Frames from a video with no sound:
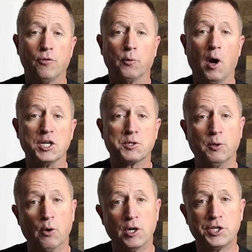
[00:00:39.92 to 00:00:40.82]
through
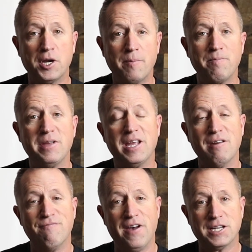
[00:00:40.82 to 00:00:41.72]
entrepreneurship,
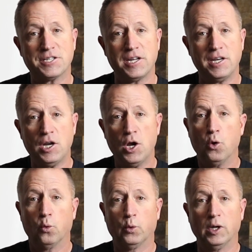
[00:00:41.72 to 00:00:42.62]
investing,
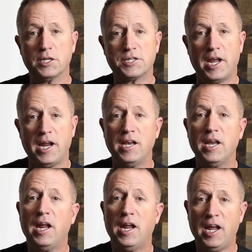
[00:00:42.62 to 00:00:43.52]
real estate,
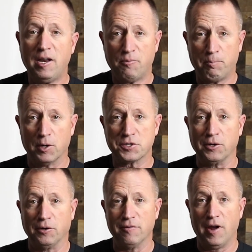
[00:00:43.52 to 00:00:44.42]
and
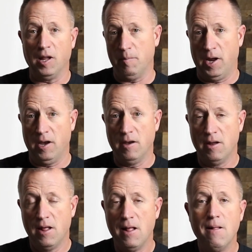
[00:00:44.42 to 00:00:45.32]
personal development.
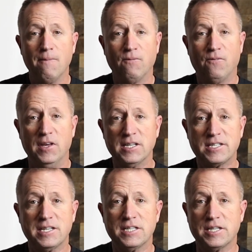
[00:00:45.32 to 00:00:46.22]

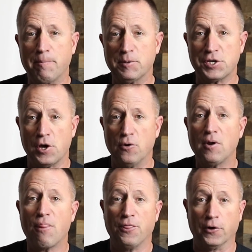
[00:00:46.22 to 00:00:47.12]
This is
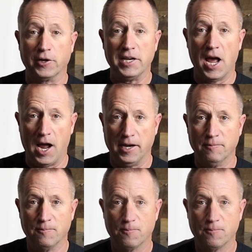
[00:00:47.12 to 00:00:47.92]
episode 39.